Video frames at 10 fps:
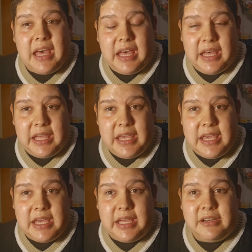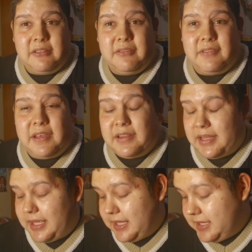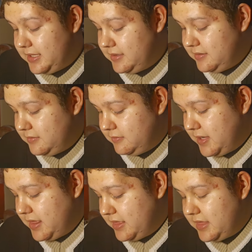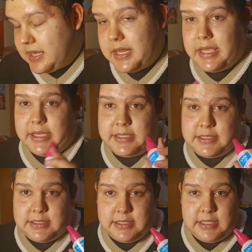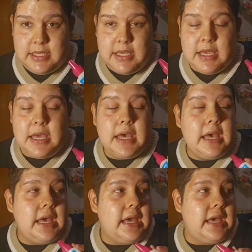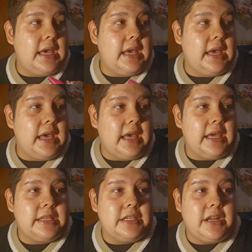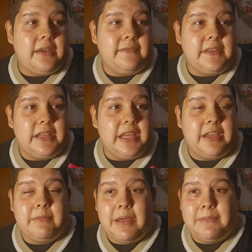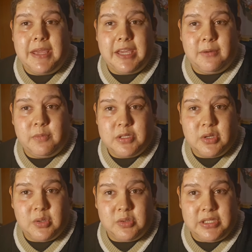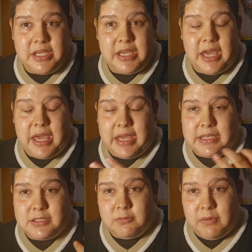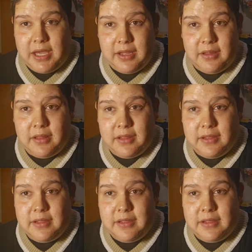I kind of felt like with the NYX, I did not feel like my makeup was holding as well.